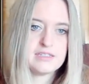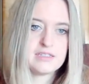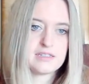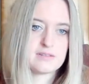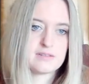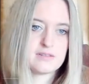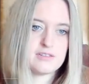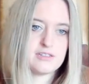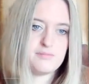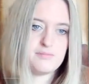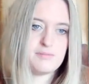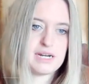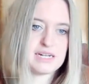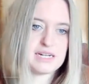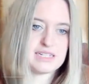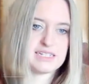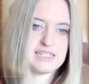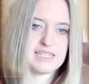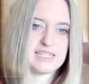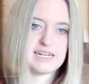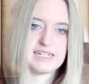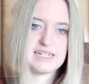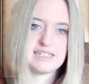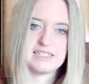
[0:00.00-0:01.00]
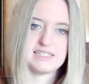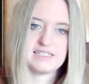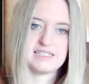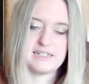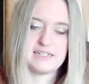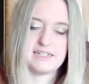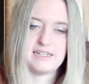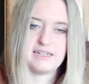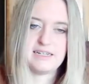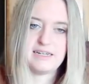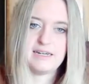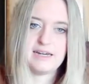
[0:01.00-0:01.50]
So going back to that
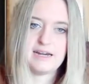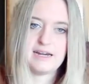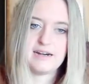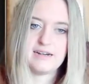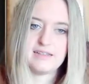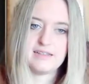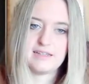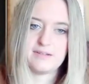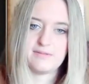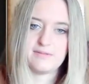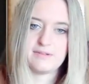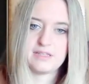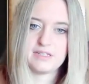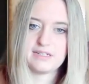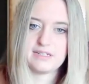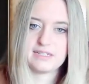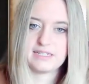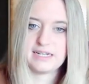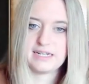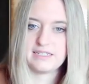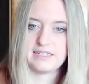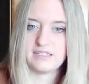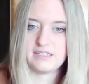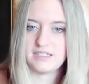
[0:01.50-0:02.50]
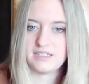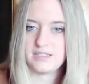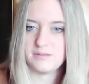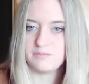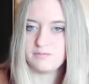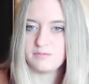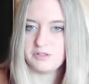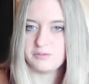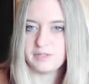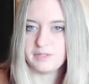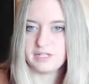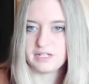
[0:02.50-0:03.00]
study that we looked at just a
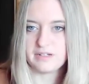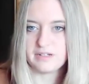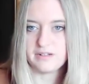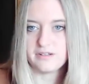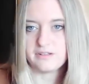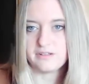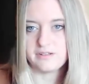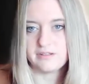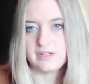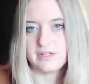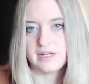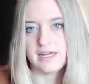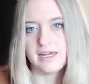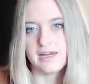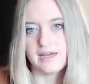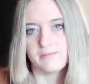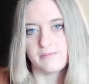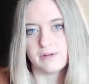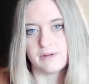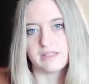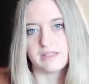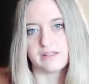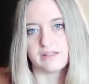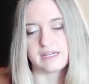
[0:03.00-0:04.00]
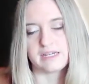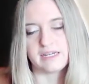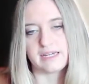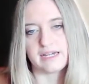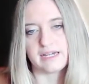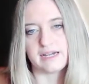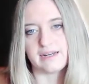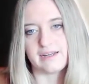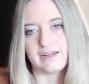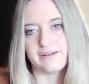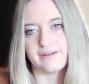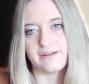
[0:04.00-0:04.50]
moment ago, but looking
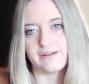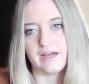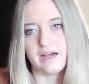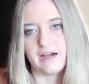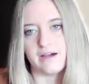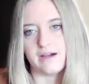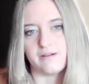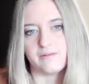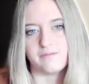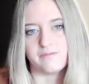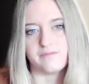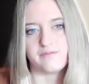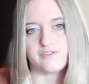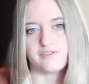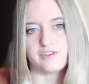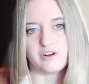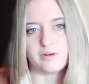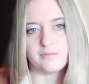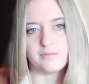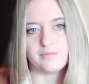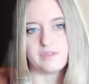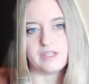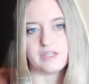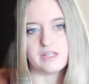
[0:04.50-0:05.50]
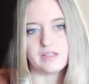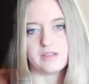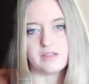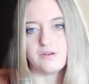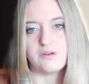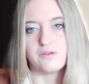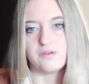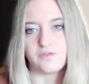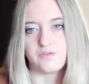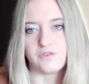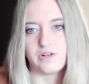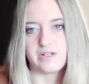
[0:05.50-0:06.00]
at it from the
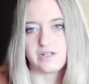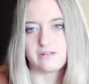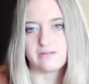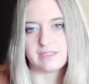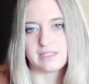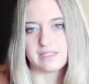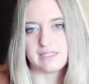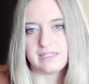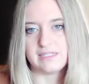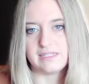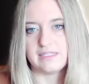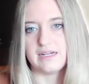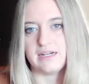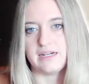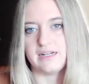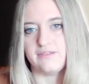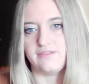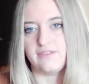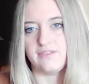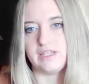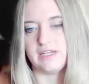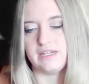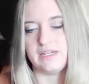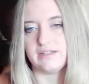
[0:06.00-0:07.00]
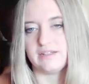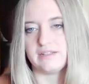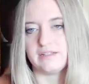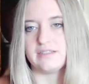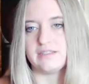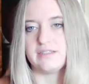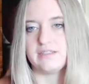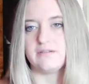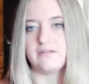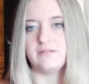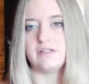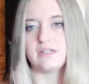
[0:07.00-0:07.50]
low frequency side of things,
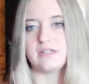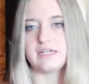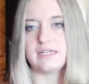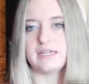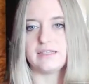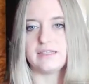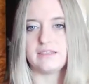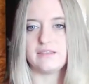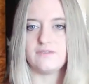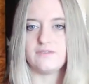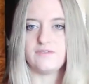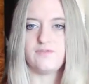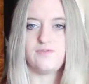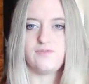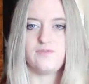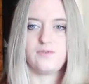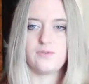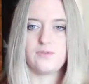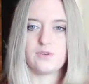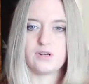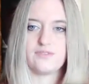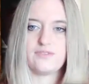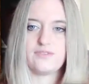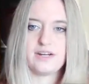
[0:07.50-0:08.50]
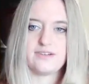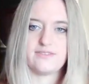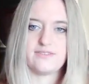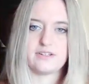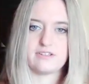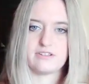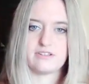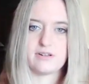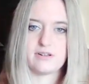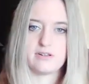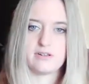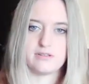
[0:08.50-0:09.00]
so looking at the 400 to
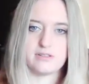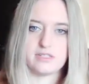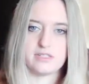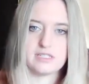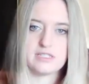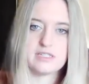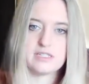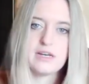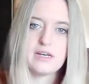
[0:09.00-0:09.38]
500 hertz